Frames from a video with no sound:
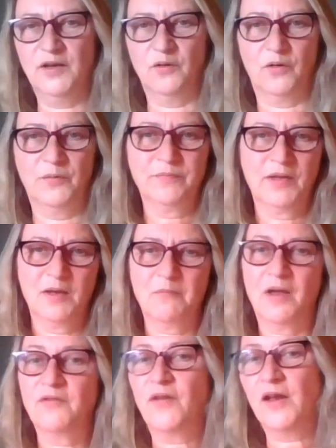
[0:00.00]
Or
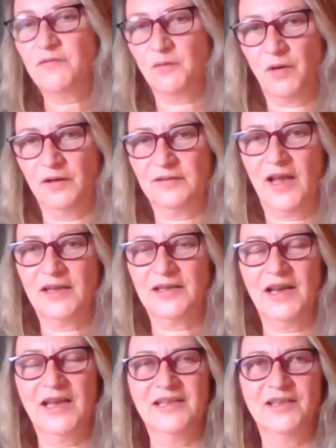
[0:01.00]
my favorite one is, I had a
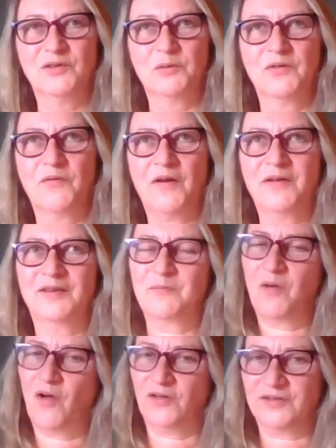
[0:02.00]
lady, she was a very
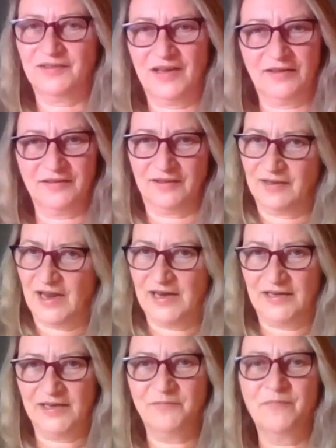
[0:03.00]
smart London
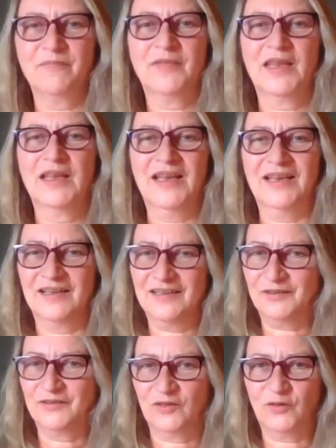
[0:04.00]
lady in a
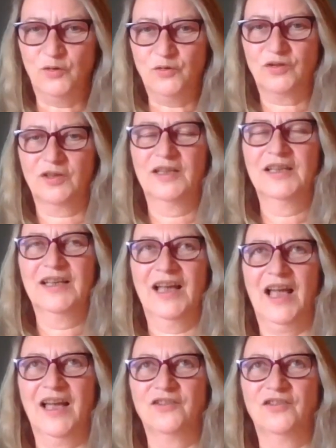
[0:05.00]
little suit.
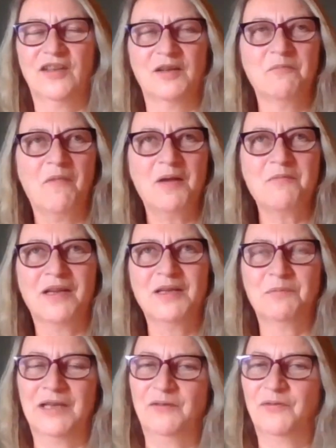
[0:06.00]
And she said, my money
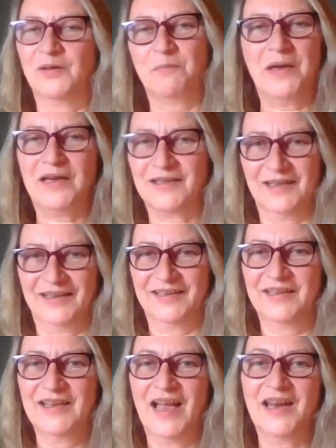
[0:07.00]
belief is a picnic.
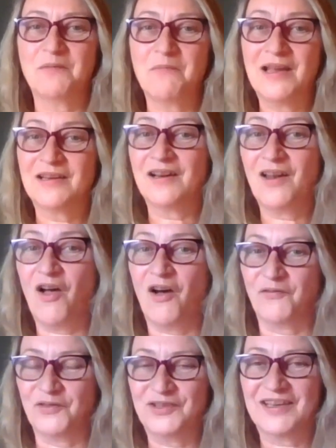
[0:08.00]
And it made her laugh.
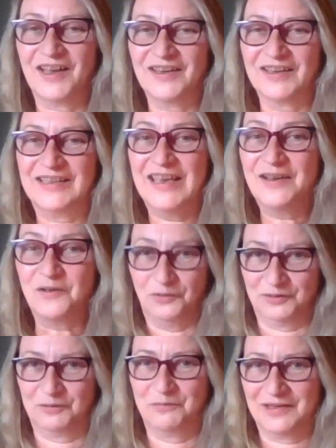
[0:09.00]
And she kind of
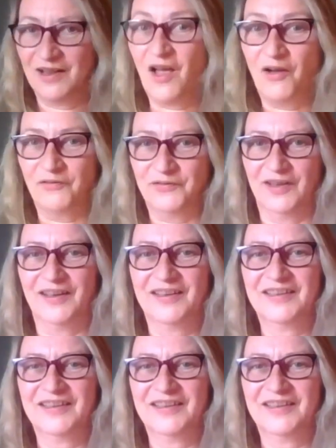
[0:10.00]
giggled with laughter.